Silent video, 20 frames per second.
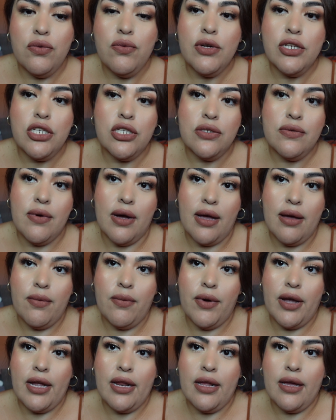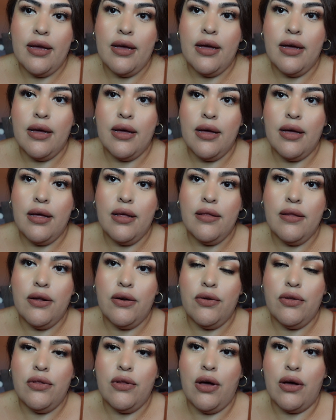which is why I'm waiting a
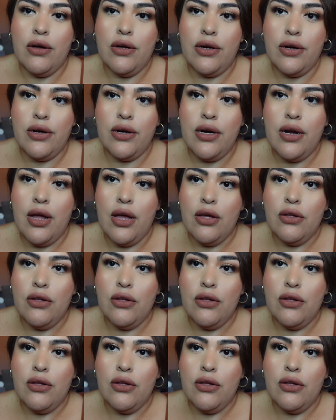little longer